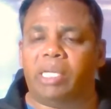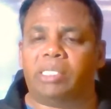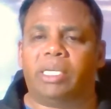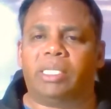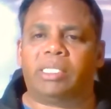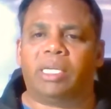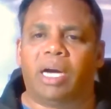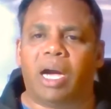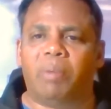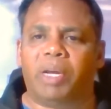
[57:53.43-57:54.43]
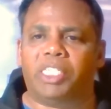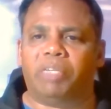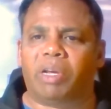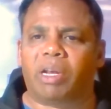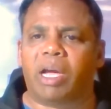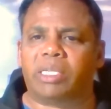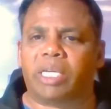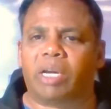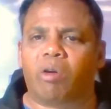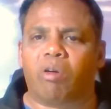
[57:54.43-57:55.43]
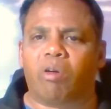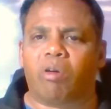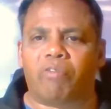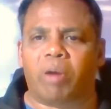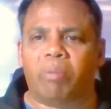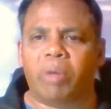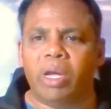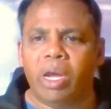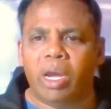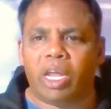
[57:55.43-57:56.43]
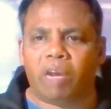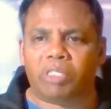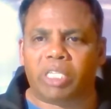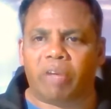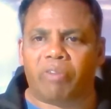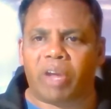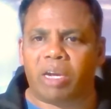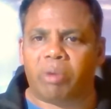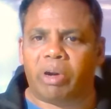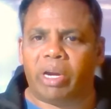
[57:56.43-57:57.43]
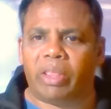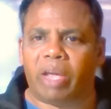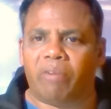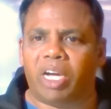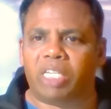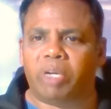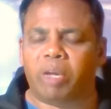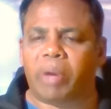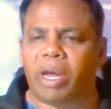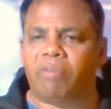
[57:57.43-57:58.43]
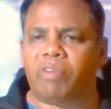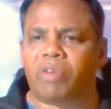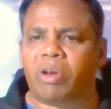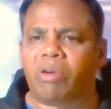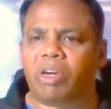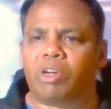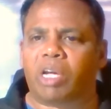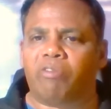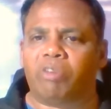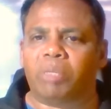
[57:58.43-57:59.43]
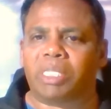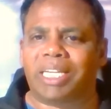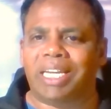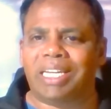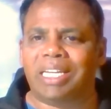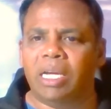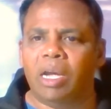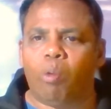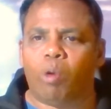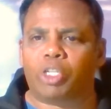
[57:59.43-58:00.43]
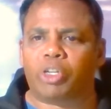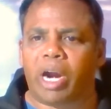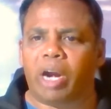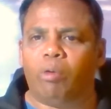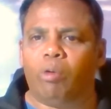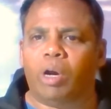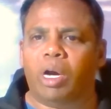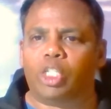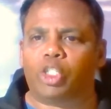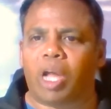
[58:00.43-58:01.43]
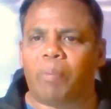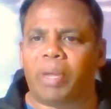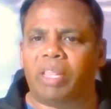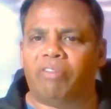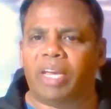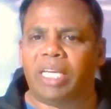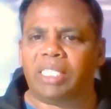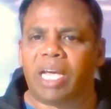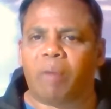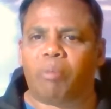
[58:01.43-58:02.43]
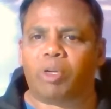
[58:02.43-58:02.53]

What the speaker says: says, "I'm an HAV client. I got an offer from University of Canterbury, and they have asked me to pay 1,500 to confirm the seat. What should I do? Should I pay the fees and